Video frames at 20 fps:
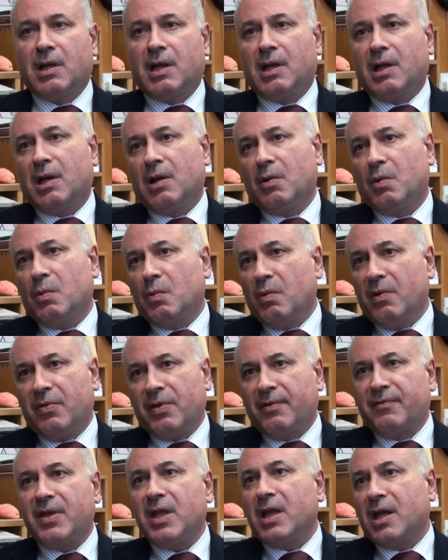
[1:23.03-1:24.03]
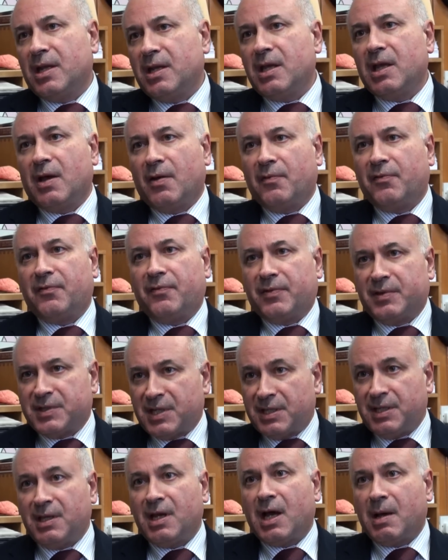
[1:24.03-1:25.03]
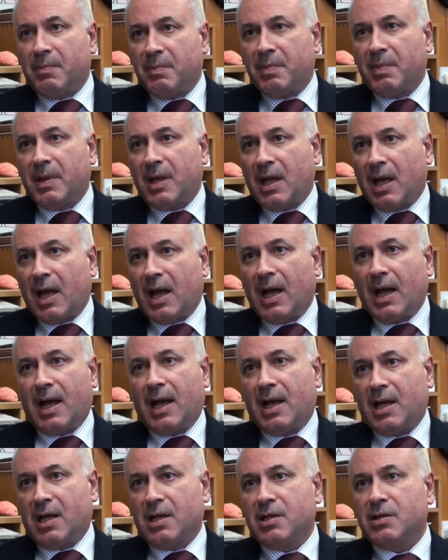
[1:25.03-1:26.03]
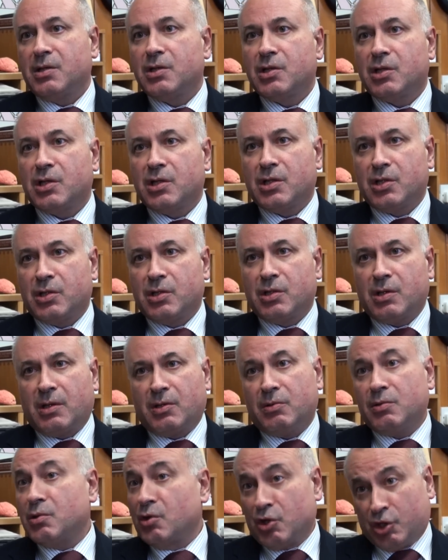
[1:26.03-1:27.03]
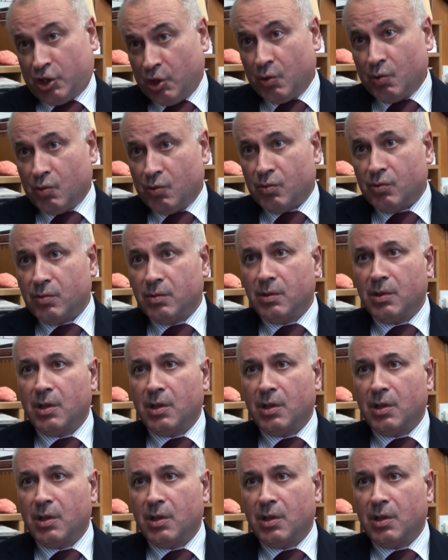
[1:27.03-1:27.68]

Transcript: uh, with a vague idea of setting up a show